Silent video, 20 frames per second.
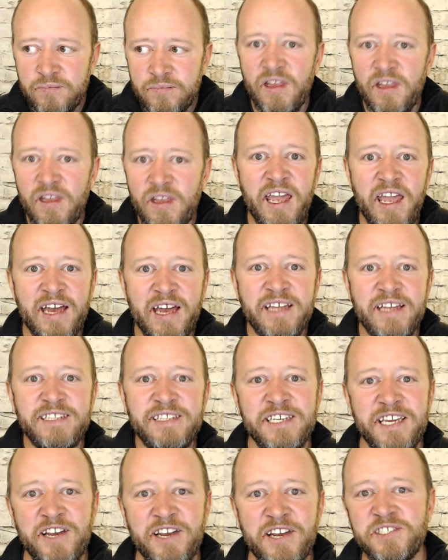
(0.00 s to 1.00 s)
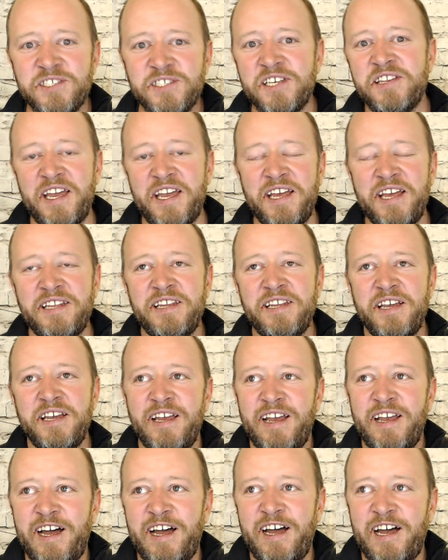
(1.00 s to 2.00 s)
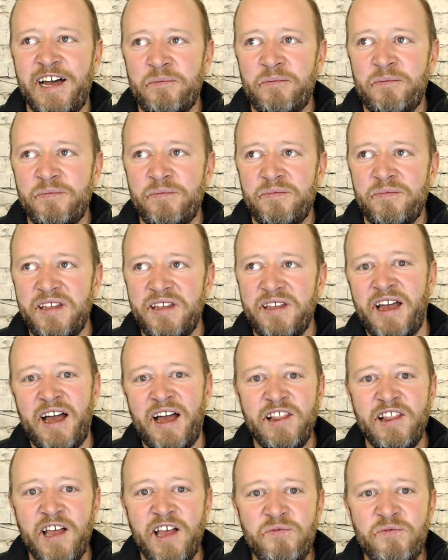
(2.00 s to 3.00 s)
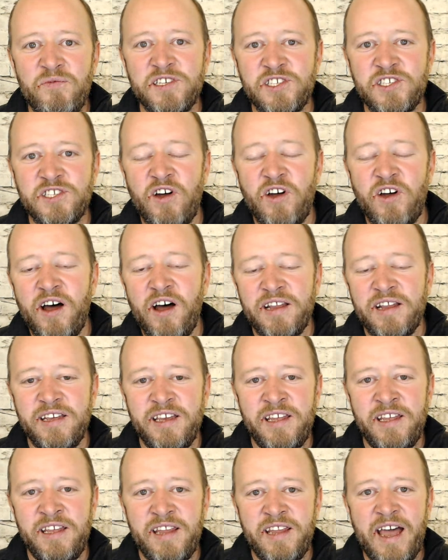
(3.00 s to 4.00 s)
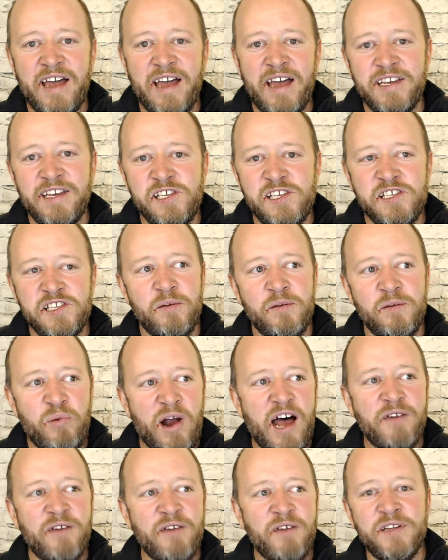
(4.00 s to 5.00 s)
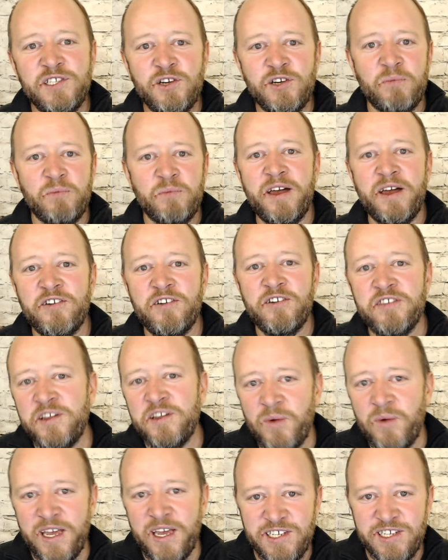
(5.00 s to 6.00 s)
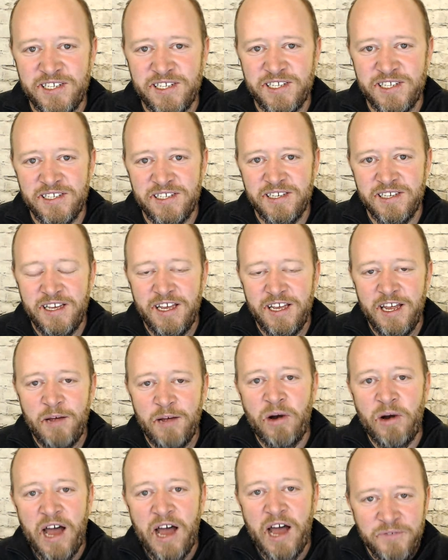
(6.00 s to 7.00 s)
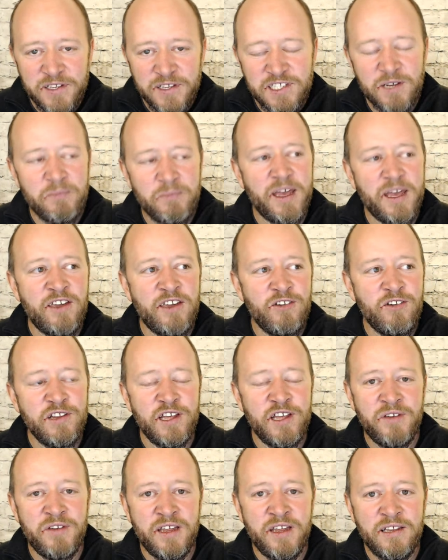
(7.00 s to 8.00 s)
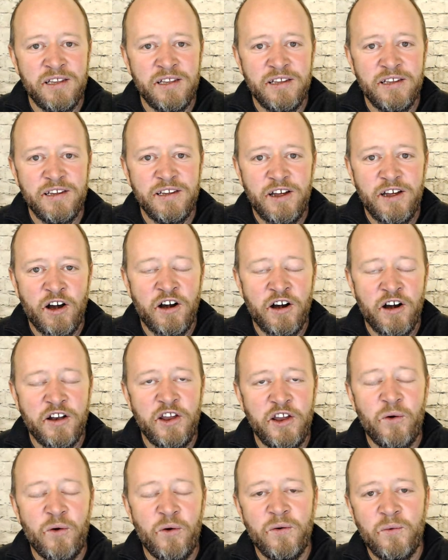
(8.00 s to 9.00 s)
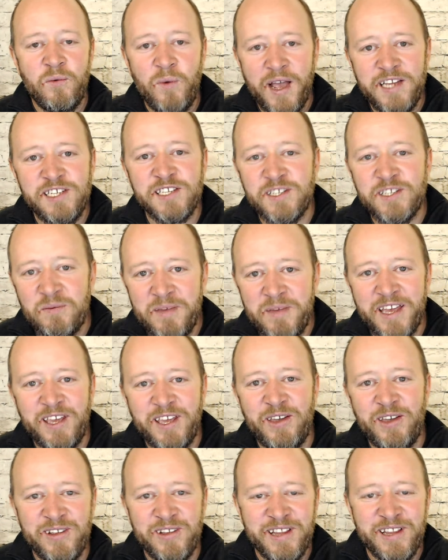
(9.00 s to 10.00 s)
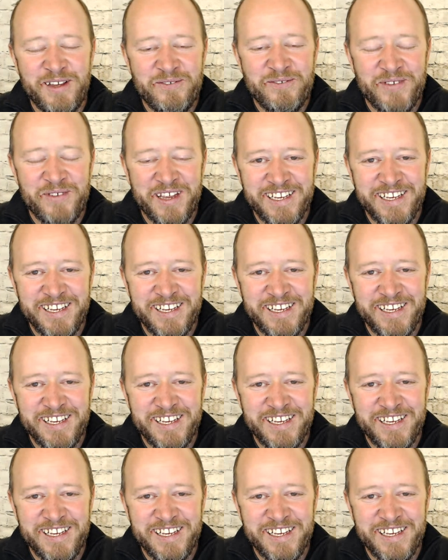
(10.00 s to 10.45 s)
And here's the thing, I love this thought, and that is profits are better than wages. Profits will make you a living, or no, wages will make you a living,